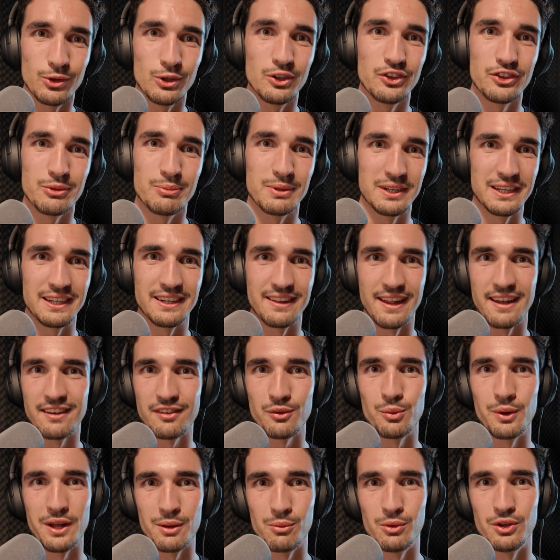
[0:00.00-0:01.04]
Ultimately,
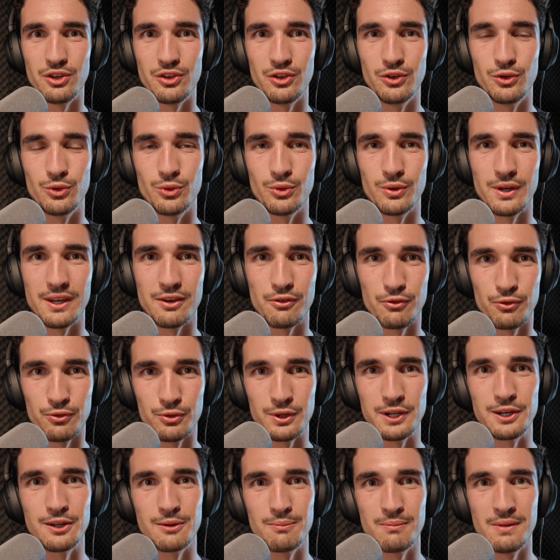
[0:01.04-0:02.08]
that's what I want to do. And
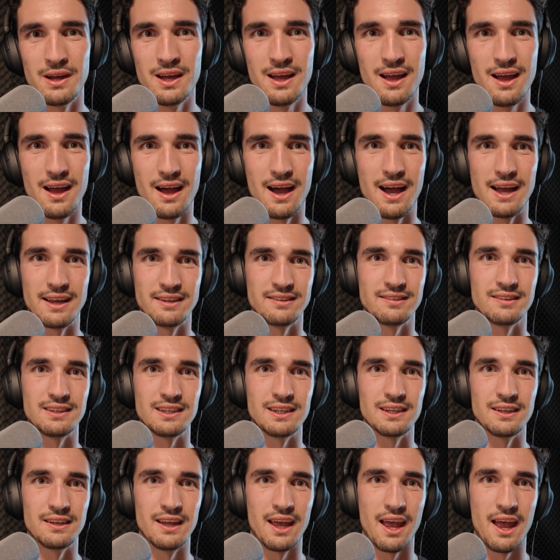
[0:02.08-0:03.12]
freedom, I
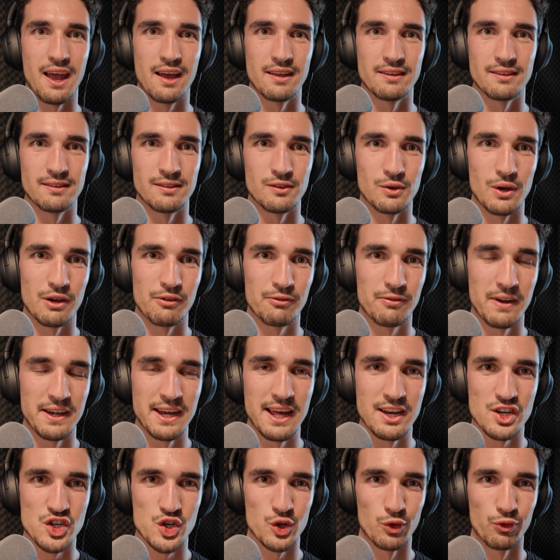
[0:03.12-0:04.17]
see it as you have
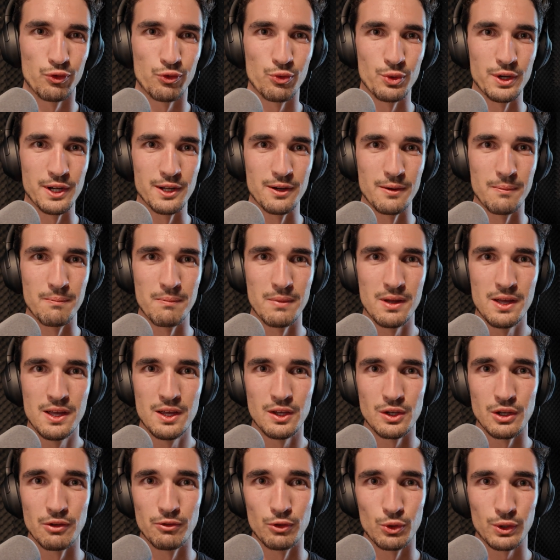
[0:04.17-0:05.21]
financial freedom,
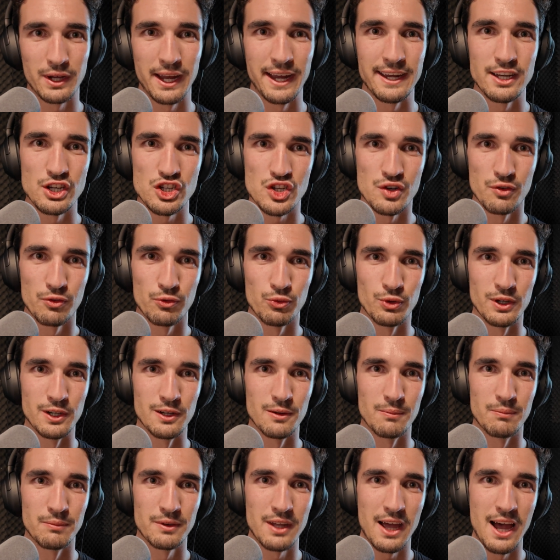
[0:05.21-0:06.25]
you have location
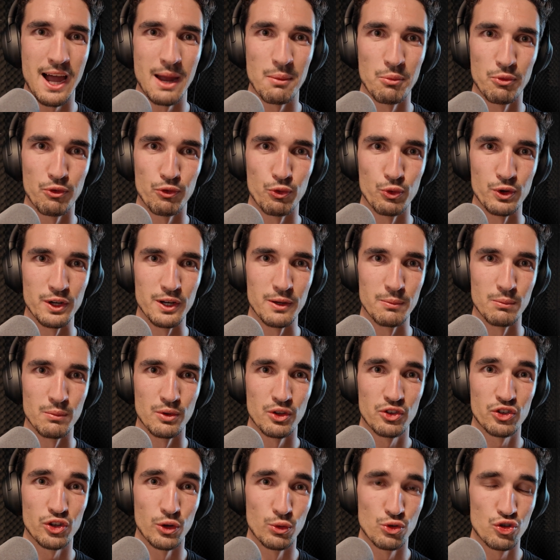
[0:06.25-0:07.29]
freedom, time freedom,
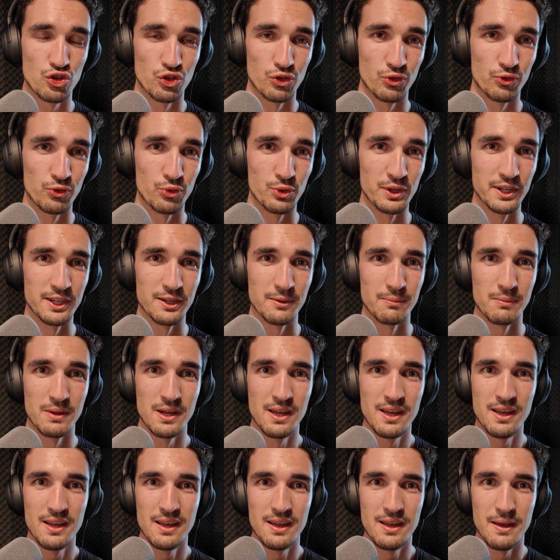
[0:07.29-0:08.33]
social freedom,
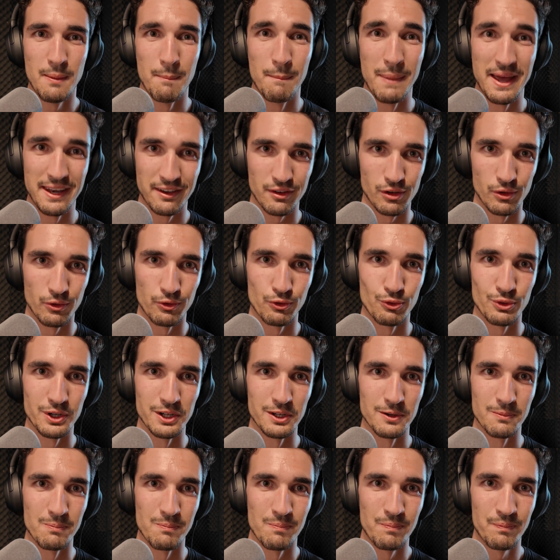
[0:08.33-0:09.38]
mental
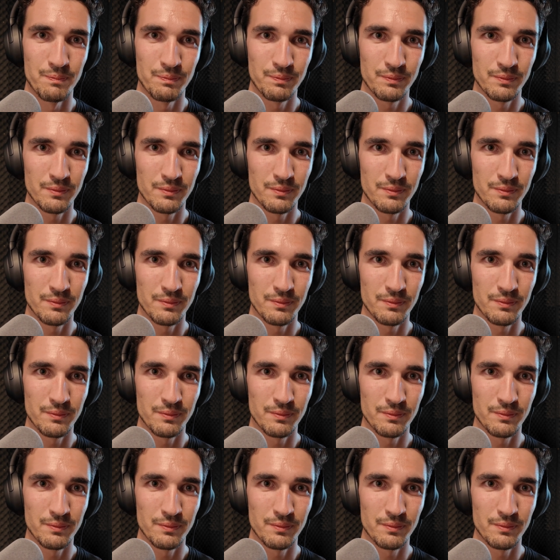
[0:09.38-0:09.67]
freedom.